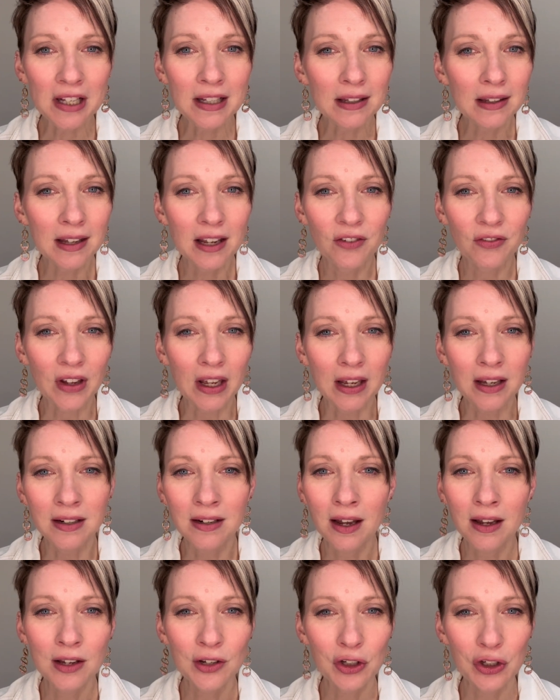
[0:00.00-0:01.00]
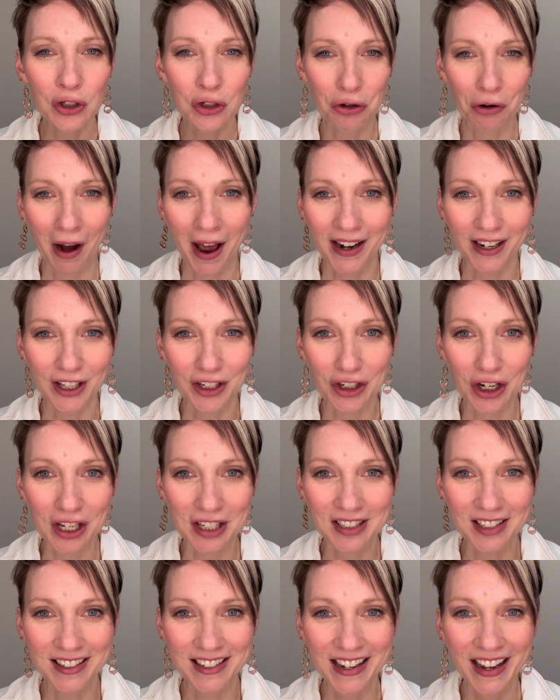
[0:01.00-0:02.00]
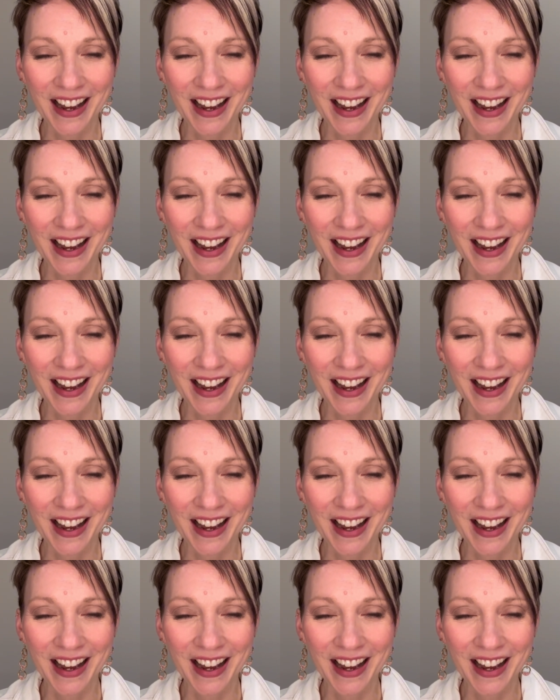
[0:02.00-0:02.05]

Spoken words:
living strategist.